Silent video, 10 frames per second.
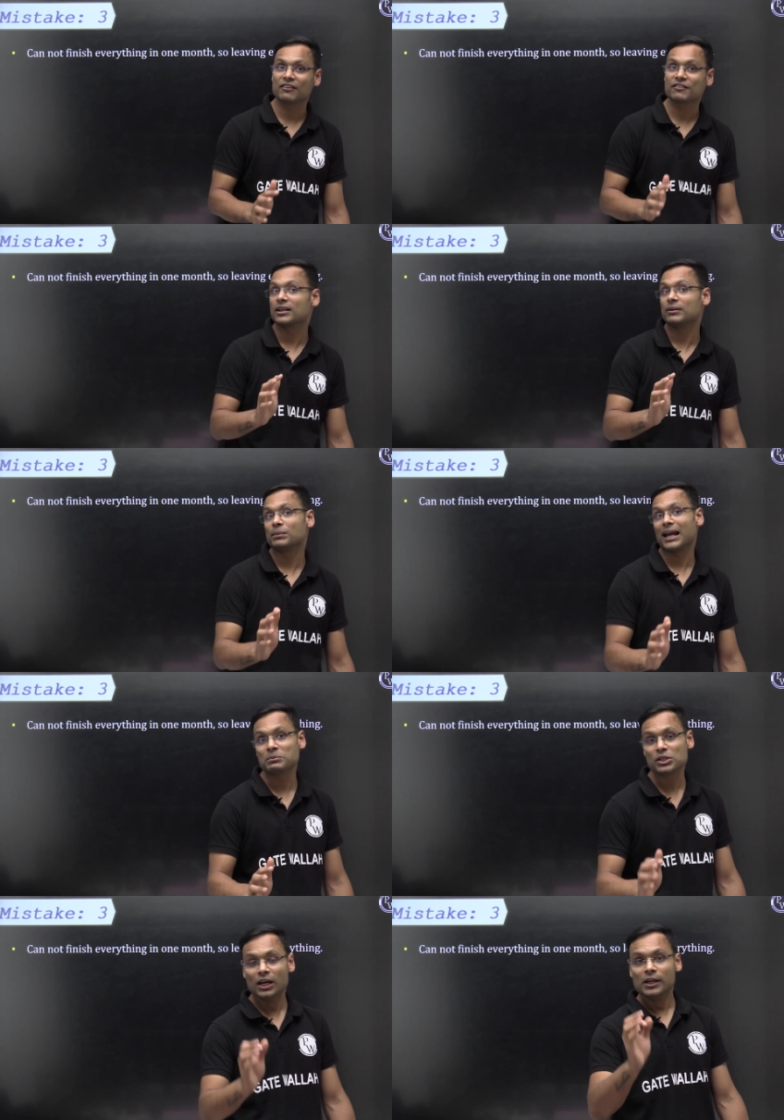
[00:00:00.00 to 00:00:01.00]
enough
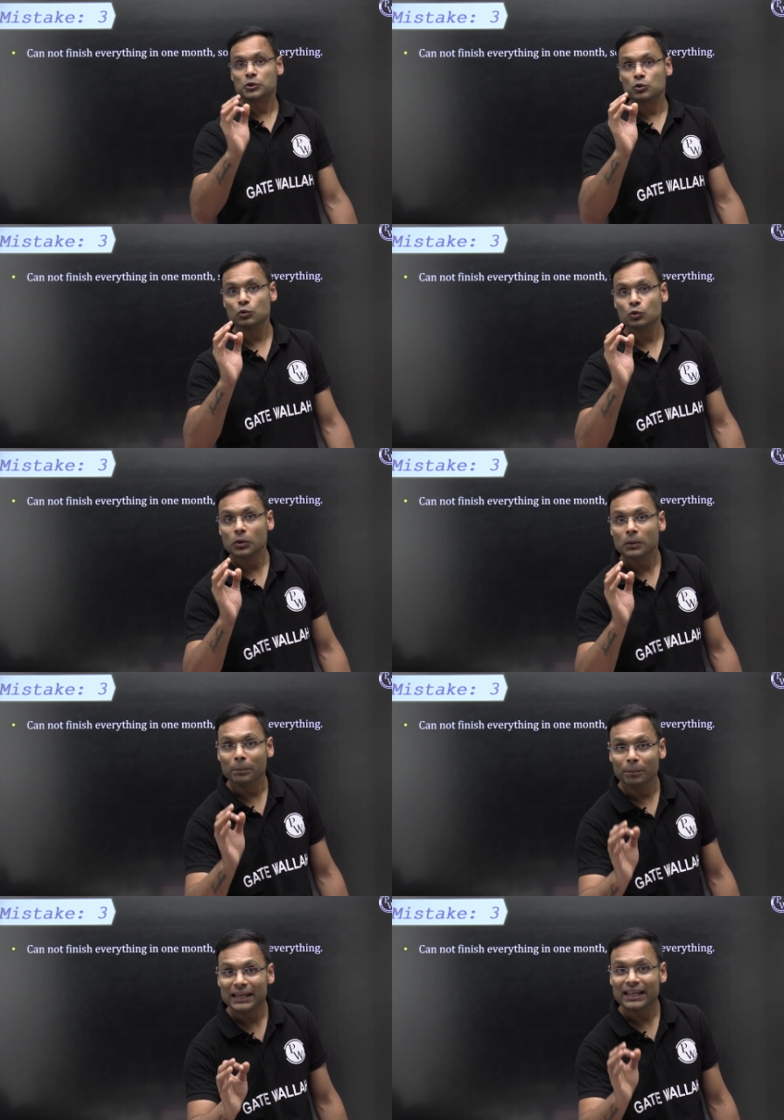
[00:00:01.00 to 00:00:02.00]
sometimes to
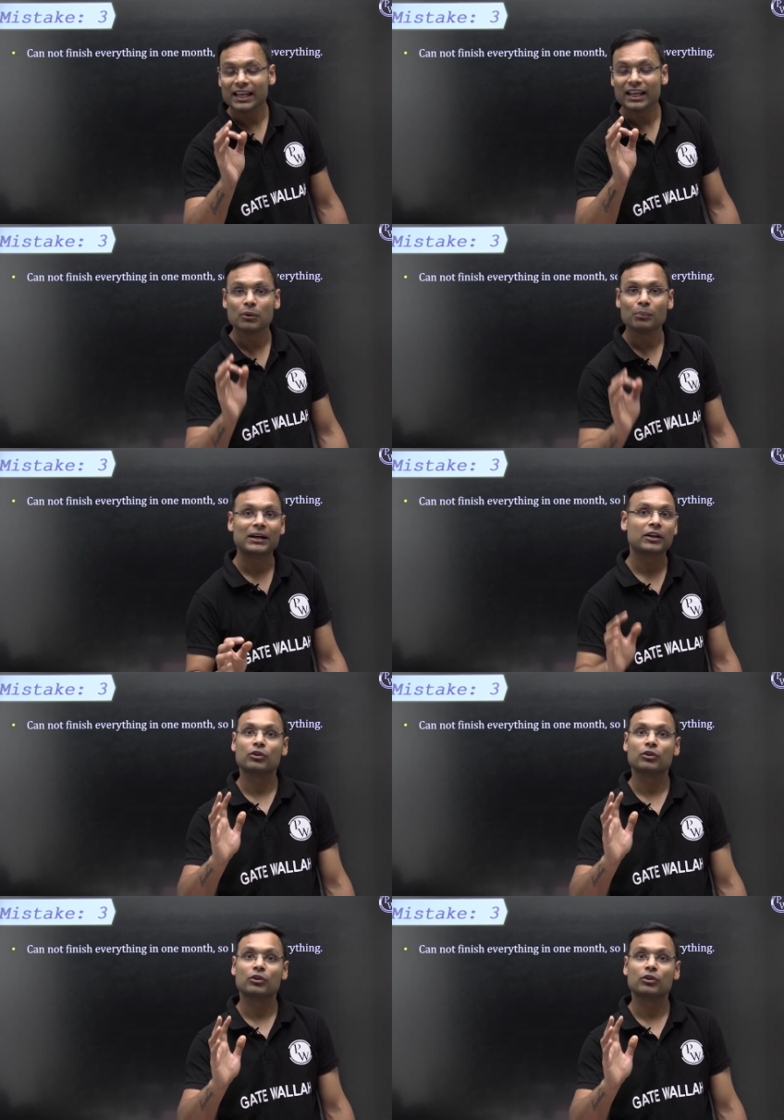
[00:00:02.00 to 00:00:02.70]
be in a better